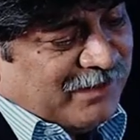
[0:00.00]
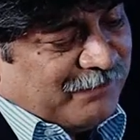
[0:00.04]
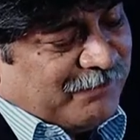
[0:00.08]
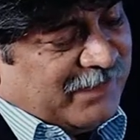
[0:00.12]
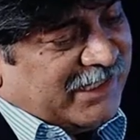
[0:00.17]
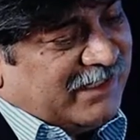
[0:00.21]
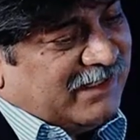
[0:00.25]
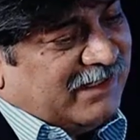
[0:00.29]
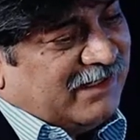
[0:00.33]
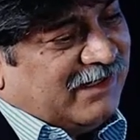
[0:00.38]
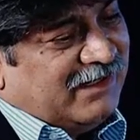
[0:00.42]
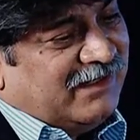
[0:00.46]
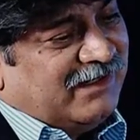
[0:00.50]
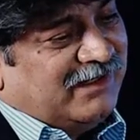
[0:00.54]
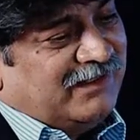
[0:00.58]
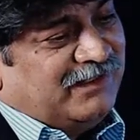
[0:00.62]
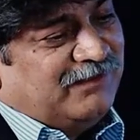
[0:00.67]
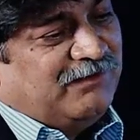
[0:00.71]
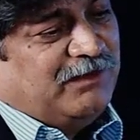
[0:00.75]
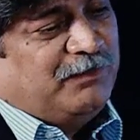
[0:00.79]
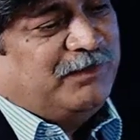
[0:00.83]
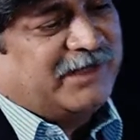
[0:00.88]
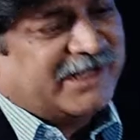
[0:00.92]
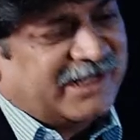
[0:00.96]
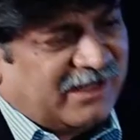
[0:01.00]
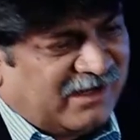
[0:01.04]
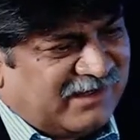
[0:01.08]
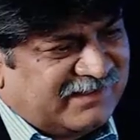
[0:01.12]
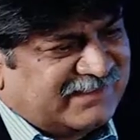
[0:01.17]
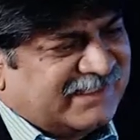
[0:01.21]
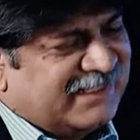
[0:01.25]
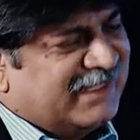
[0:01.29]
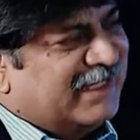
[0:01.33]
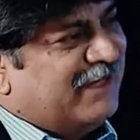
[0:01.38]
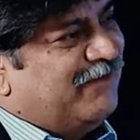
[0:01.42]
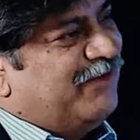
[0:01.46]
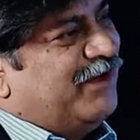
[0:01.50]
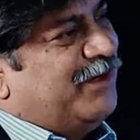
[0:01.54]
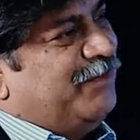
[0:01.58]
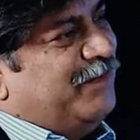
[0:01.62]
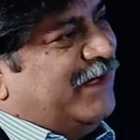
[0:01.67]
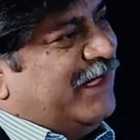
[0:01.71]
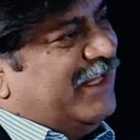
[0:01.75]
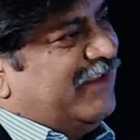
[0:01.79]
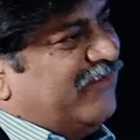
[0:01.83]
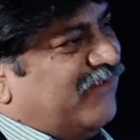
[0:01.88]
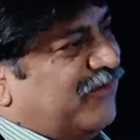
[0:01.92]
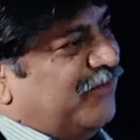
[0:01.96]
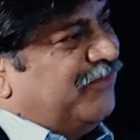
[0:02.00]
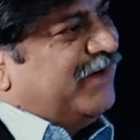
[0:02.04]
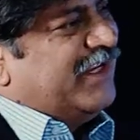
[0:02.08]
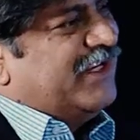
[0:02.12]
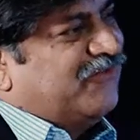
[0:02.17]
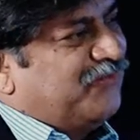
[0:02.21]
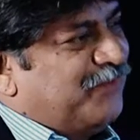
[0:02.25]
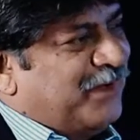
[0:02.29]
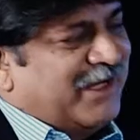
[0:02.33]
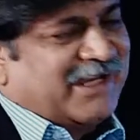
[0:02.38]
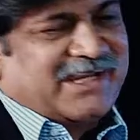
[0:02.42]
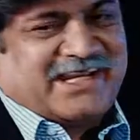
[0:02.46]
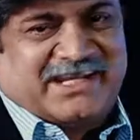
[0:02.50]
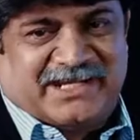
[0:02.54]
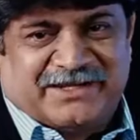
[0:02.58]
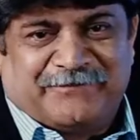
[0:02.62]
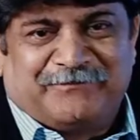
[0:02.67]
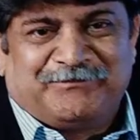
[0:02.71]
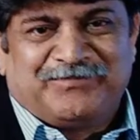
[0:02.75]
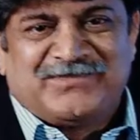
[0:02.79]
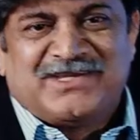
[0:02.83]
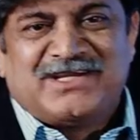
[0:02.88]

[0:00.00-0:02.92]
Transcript: but uh, you will be asking everybody, so where is my key?